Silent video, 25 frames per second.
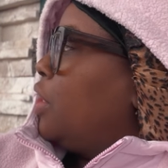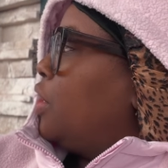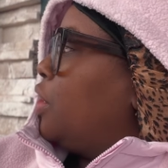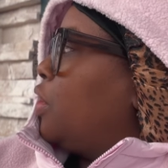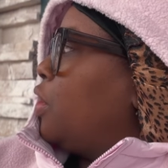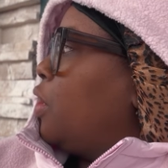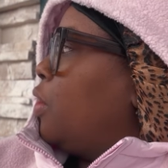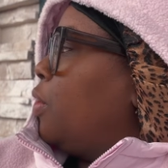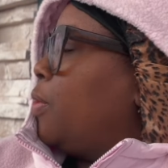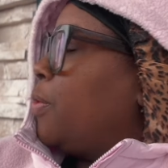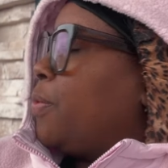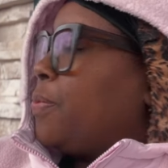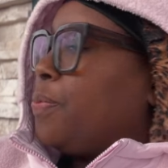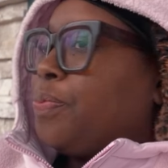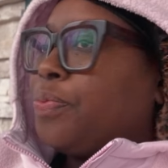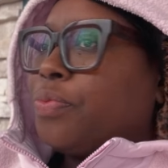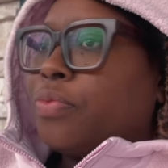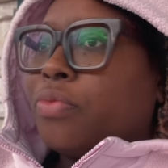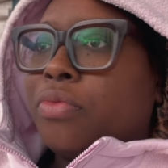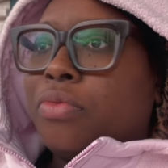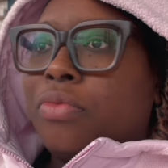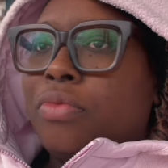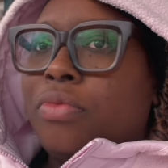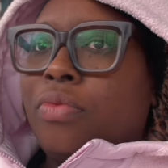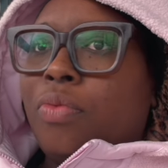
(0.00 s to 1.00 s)
So
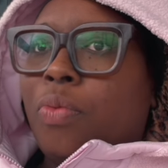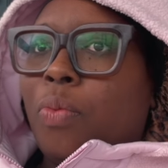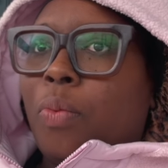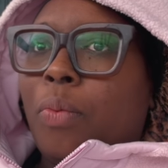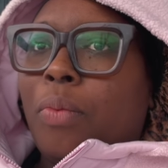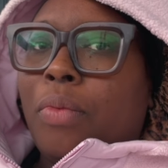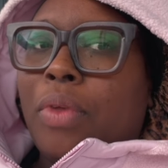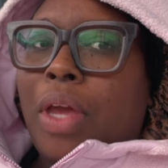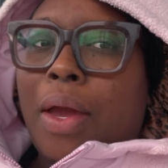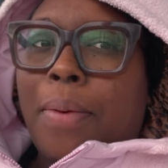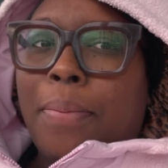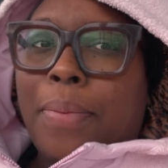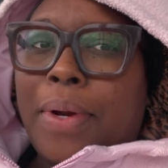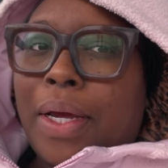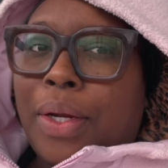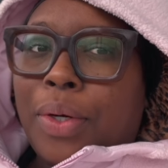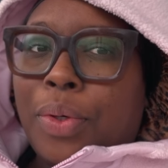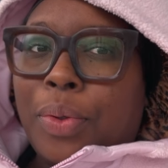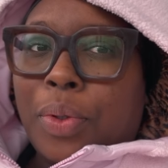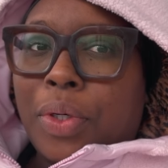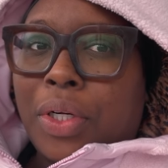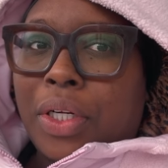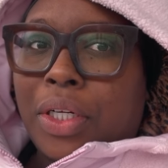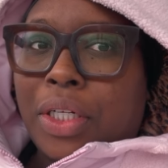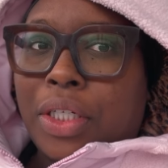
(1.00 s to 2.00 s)
I'm not
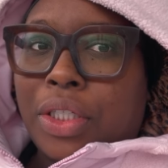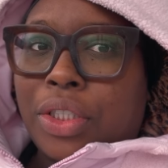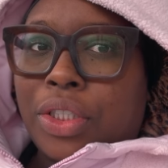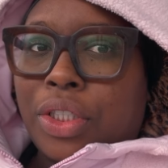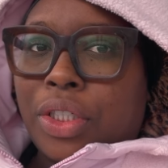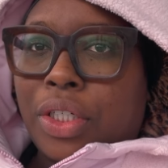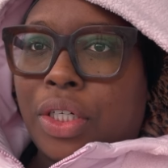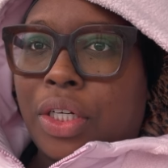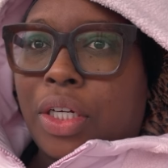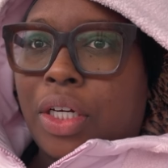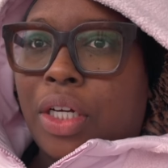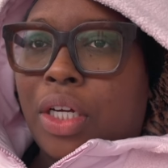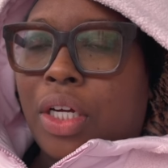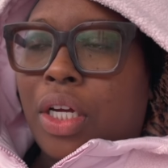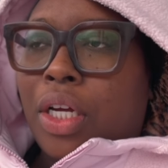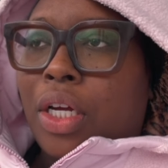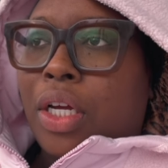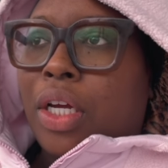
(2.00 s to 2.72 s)
doing it this year.